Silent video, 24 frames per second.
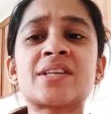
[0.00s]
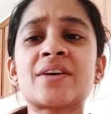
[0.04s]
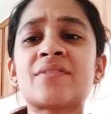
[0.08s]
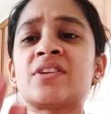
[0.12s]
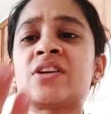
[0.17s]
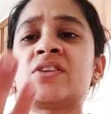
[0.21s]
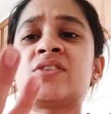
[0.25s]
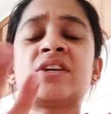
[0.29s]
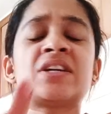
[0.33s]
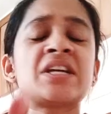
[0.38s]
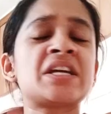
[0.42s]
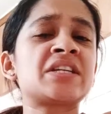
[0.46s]

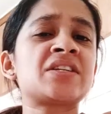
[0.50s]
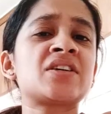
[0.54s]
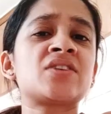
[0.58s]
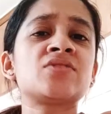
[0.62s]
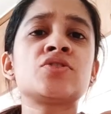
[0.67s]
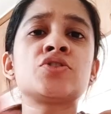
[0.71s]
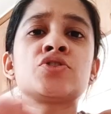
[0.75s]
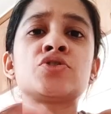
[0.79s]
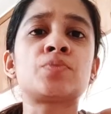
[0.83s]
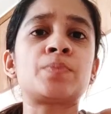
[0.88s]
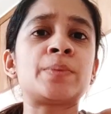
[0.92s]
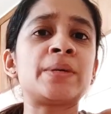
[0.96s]
700,
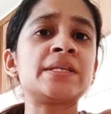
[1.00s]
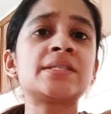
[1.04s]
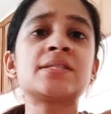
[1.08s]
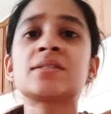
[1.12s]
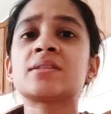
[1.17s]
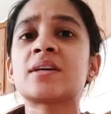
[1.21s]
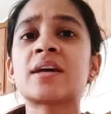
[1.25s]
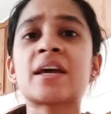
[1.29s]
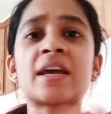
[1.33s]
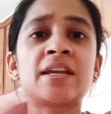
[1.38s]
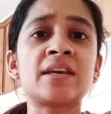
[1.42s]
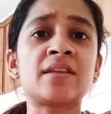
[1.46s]
800 rupees,
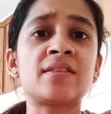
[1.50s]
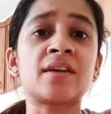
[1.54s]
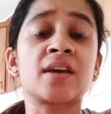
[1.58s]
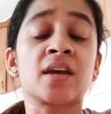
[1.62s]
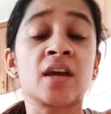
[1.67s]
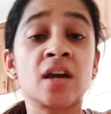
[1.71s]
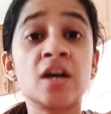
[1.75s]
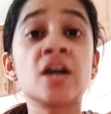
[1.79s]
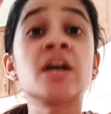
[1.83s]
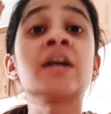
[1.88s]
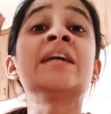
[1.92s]
anything.